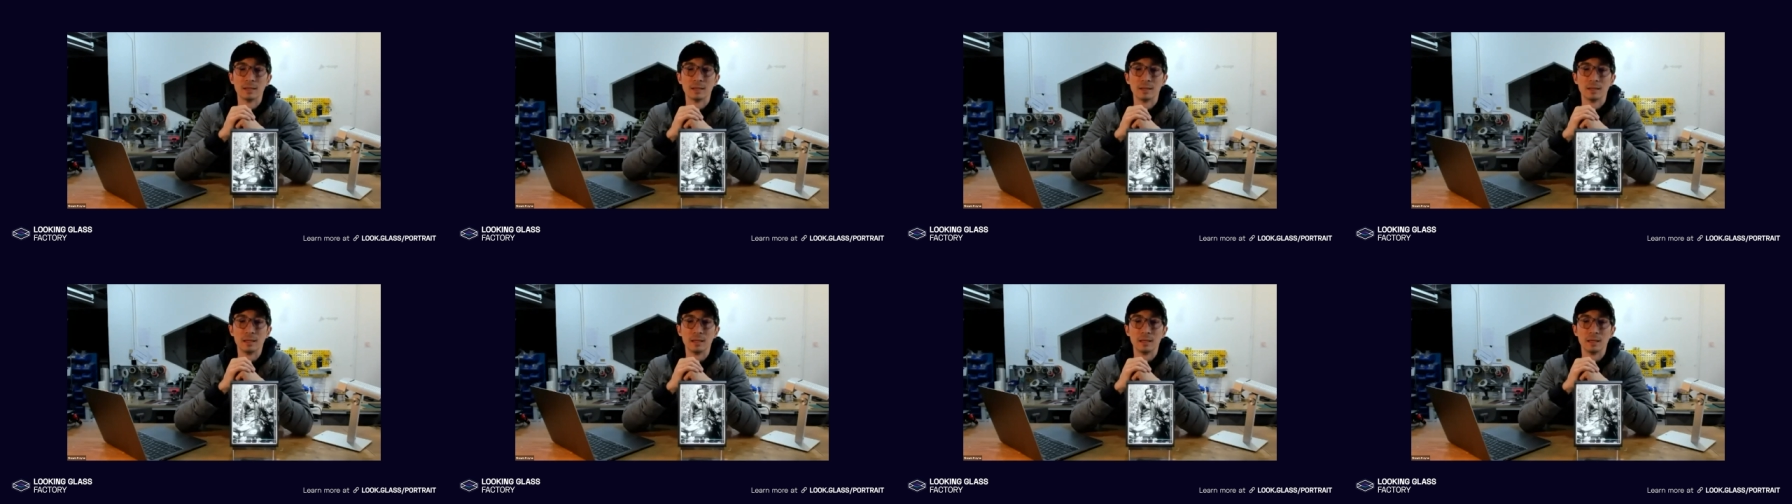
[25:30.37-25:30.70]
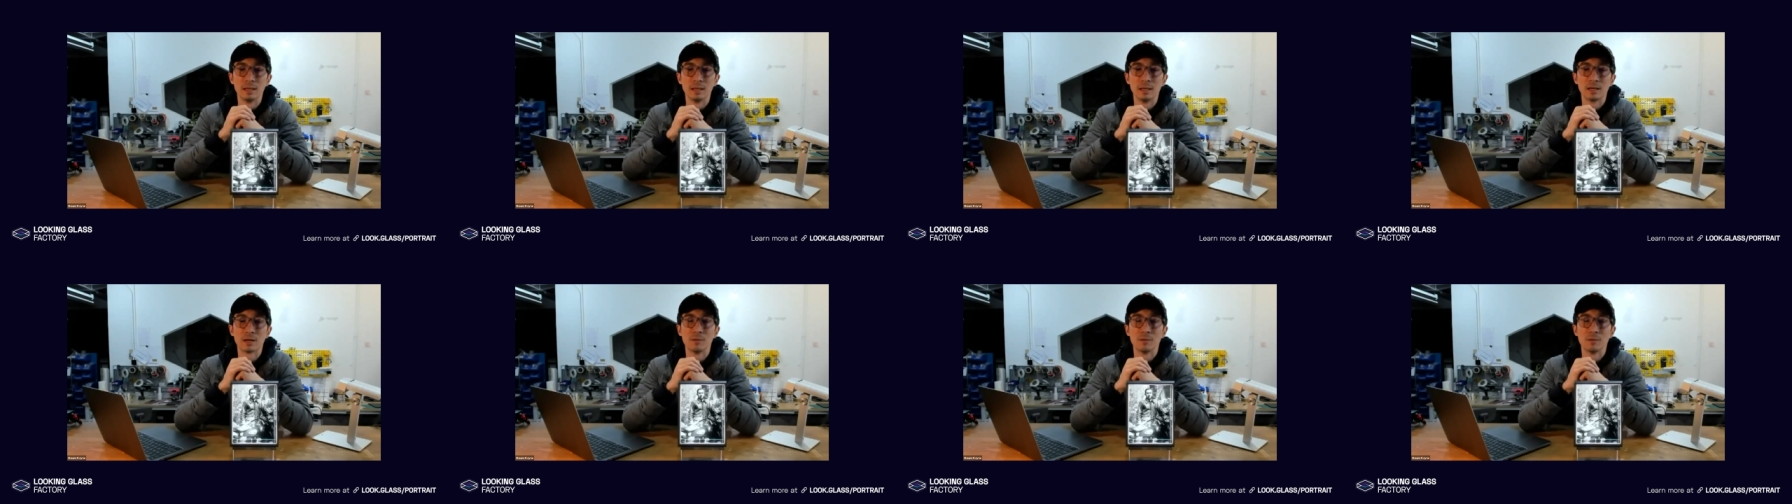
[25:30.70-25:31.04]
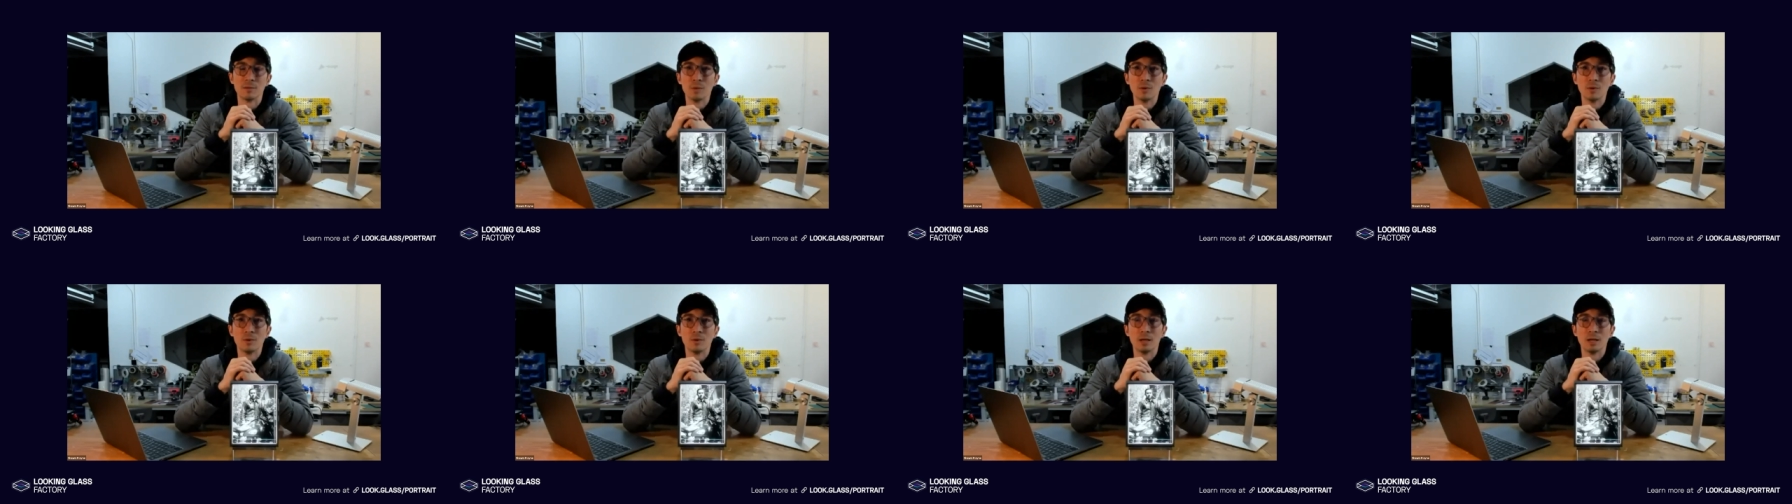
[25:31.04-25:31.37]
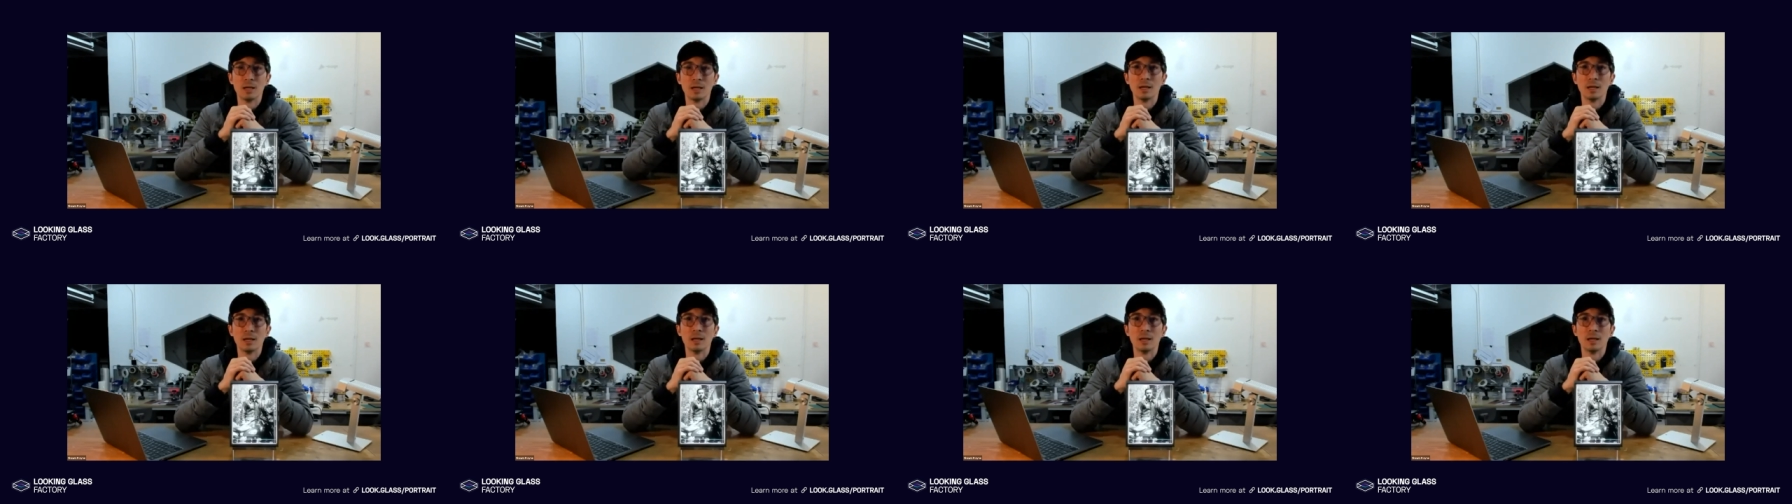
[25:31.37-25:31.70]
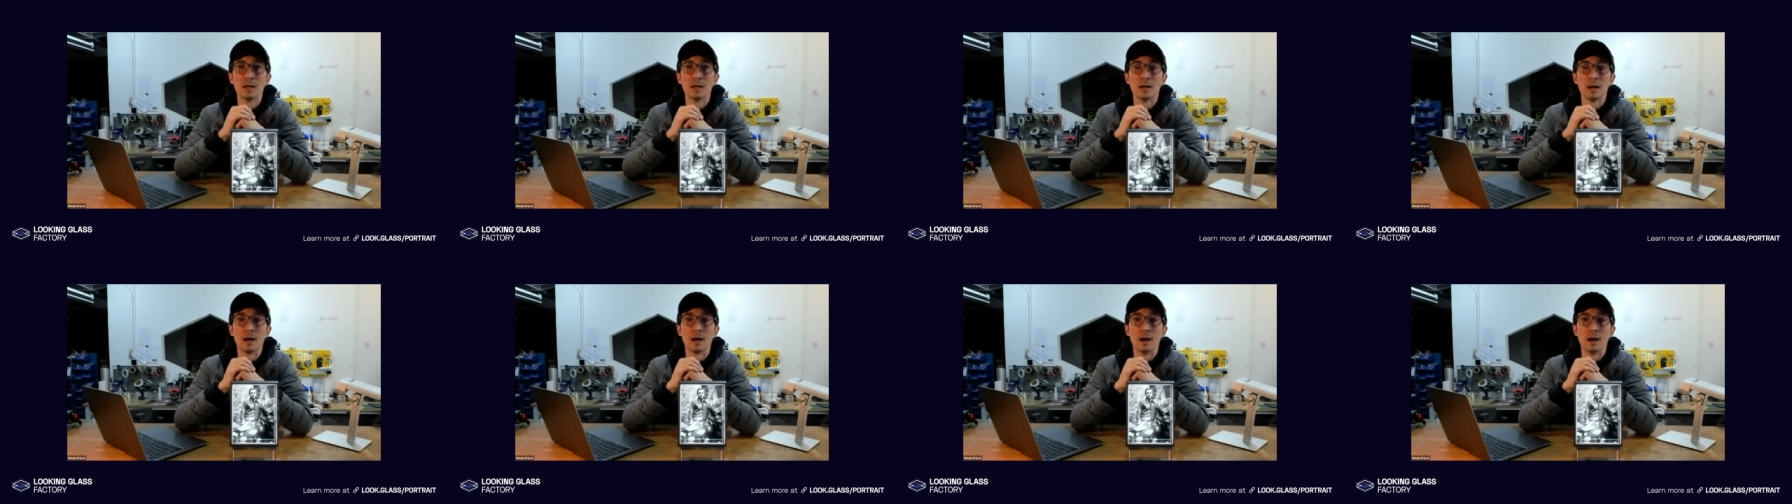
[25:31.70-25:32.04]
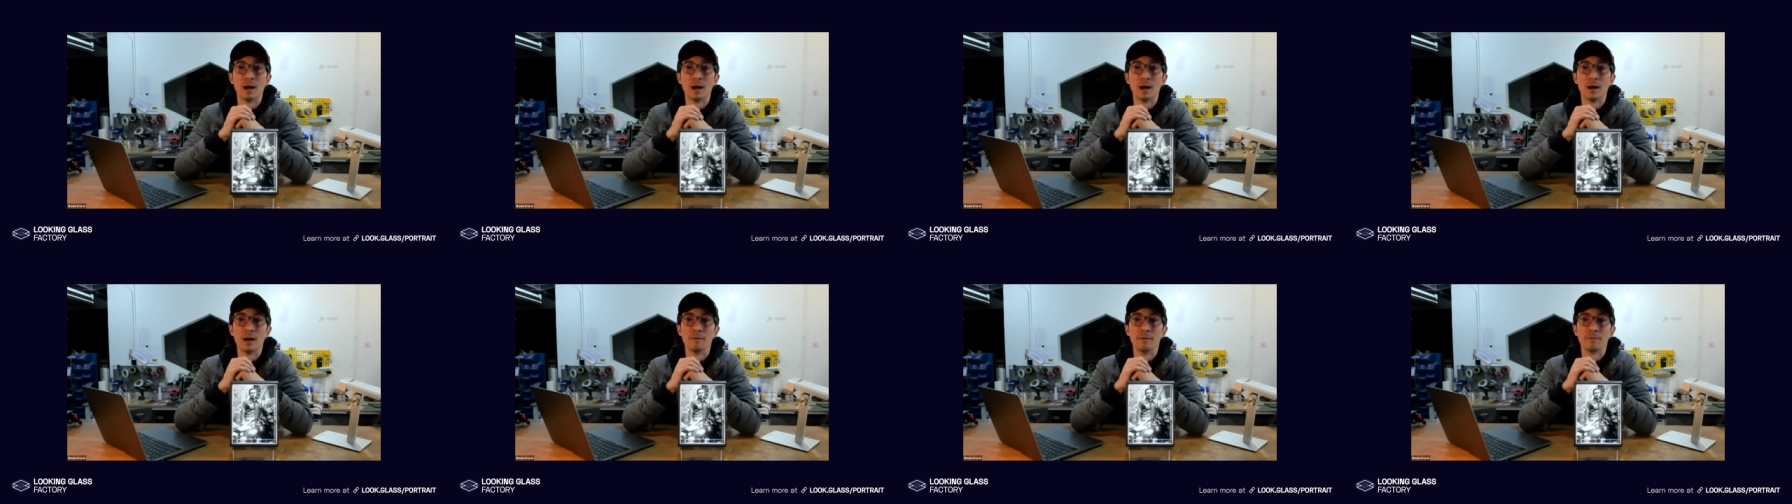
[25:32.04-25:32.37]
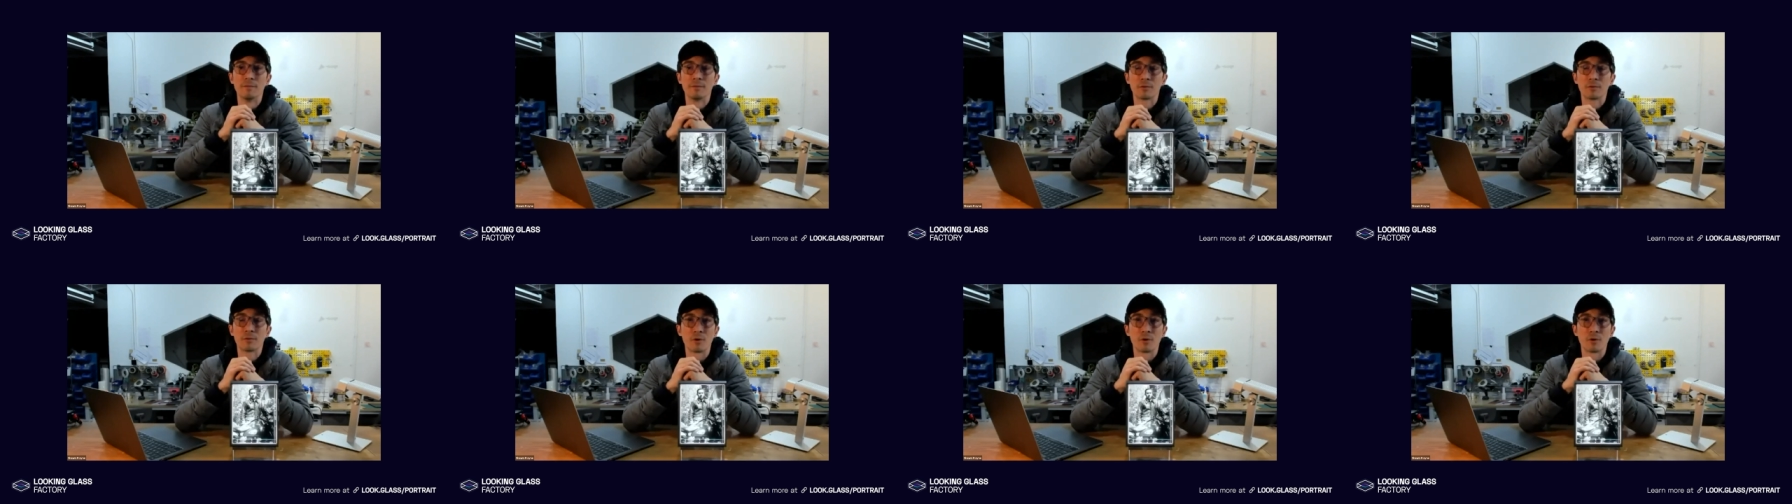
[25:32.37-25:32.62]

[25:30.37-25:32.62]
the community of